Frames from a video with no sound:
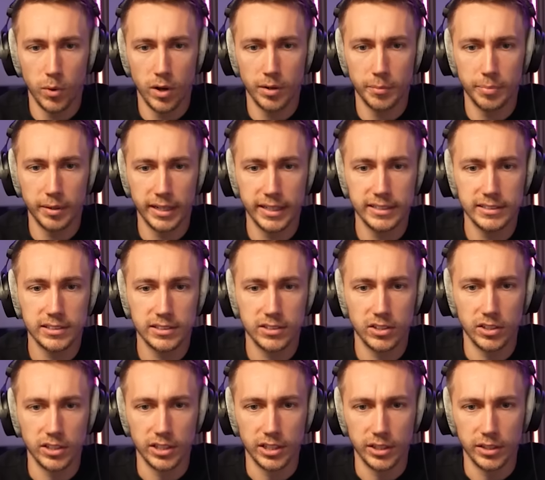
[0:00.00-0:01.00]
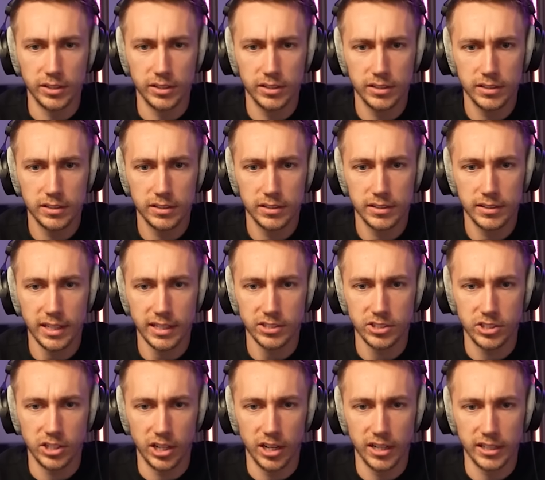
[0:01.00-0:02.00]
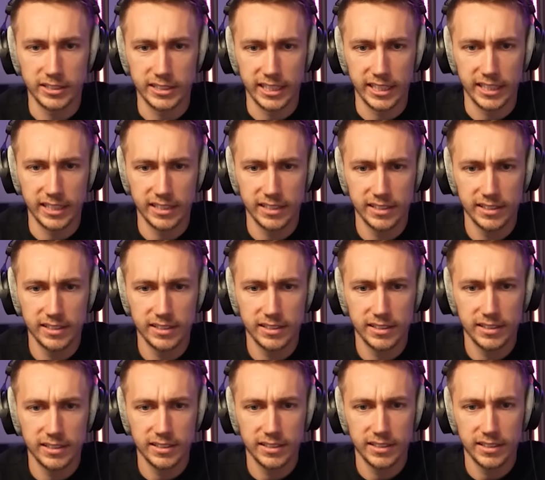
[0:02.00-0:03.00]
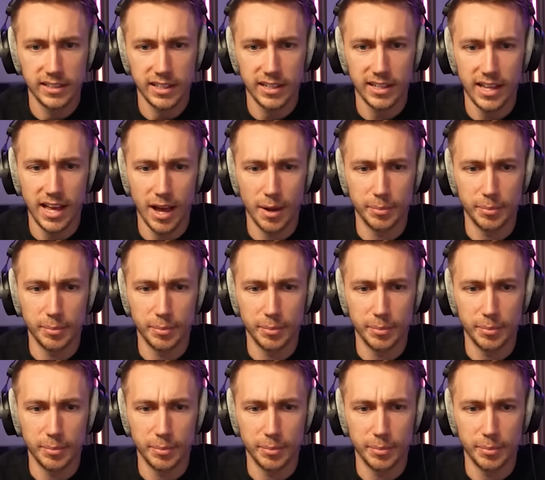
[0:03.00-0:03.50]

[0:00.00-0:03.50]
one, please. Got you. That's dirty. How did that